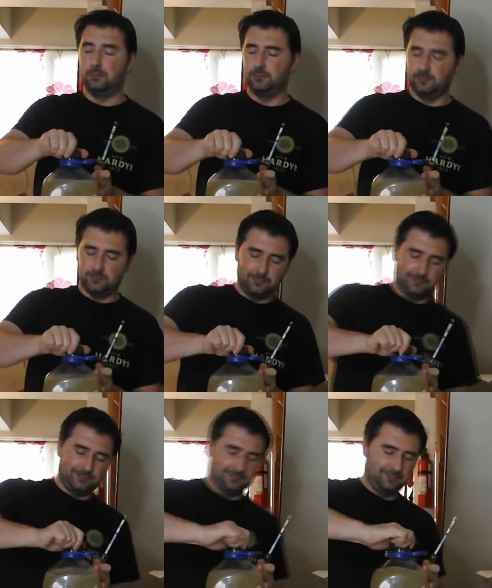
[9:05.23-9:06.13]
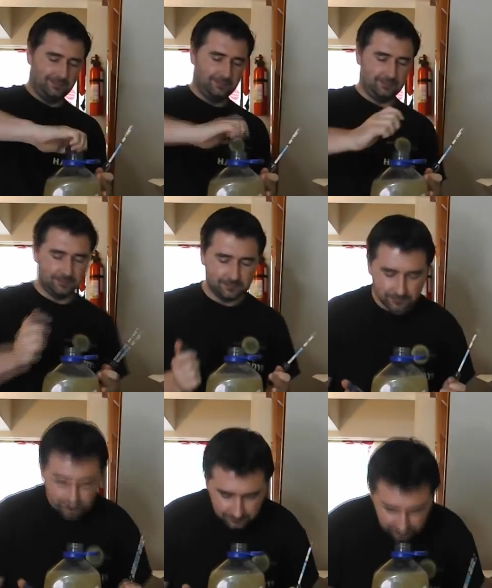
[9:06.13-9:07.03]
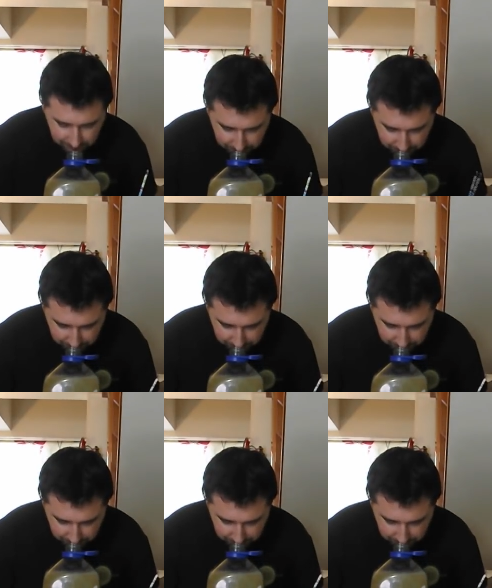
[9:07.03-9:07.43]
No one is speaking in this clip.